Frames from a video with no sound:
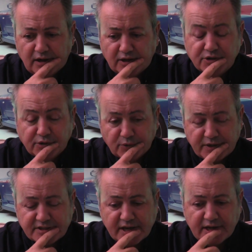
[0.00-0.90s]
during a
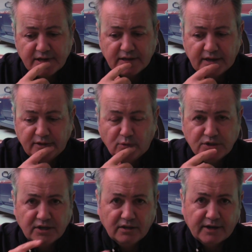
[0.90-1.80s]
weekday, and there
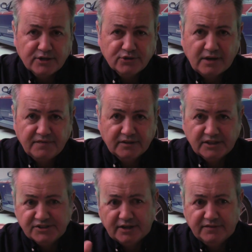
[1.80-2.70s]
wasn't a lot of traffic.
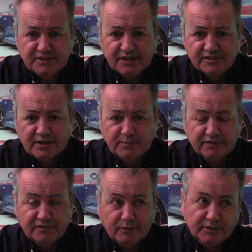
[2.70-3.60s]
That's kind of a dead time on
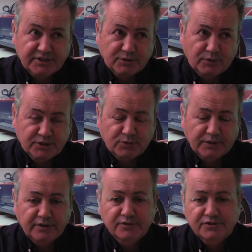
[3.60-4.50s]
the freeway, at least it was
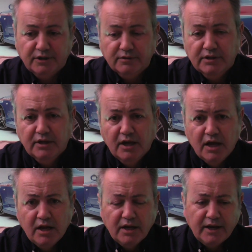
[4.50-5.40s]
20 years ago.
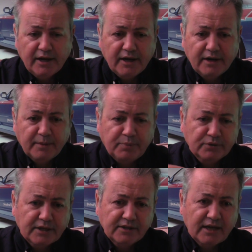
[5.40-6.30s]
And I
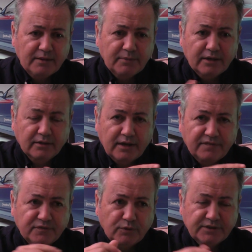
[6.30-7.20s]
pulled out of the gate, made a
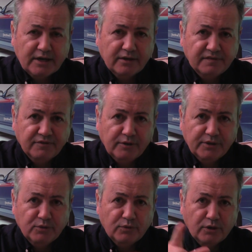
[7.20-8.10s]
left, went down to the
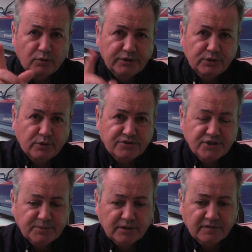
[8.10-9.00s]
freeway, the 101 North,
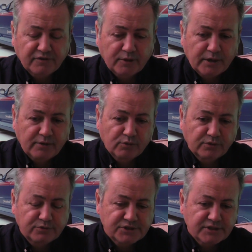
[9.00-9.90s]
jumped on the freeway,
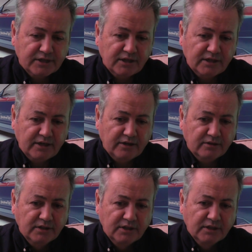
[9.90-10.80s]
rolled through second
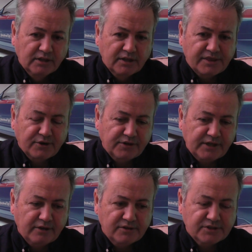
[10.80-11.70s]
gear, third
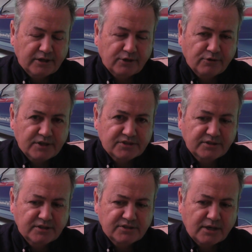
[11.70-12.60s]
gear as I crested
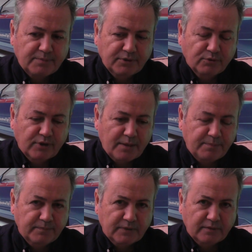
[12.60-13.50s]
the top of the ramp.
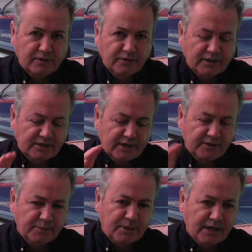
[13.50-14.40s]
I got
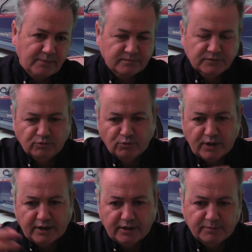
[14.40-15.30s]
on the pipe,
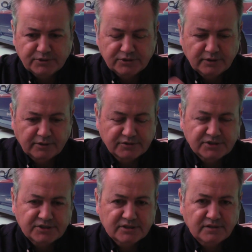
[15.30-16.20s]
ran it up to, I don't know,
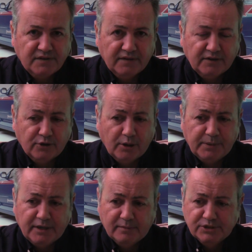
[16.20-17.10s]
6,500
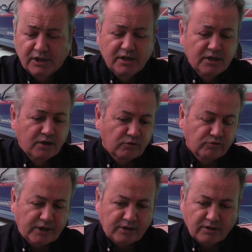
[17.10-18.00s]
RPMs,
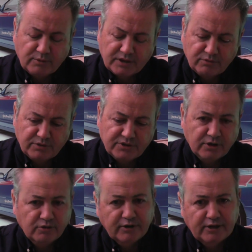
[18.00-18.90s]
ran all the way through
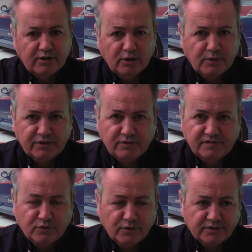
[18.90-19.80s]
third, ran all the way through
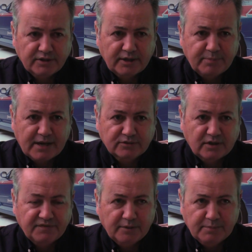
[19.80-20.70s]
fourth, and I backed
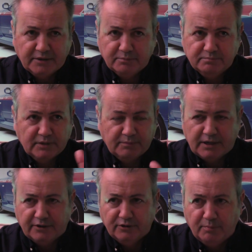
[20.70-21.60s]
off at about
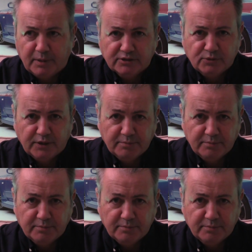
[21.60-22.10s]
I don't know, $120,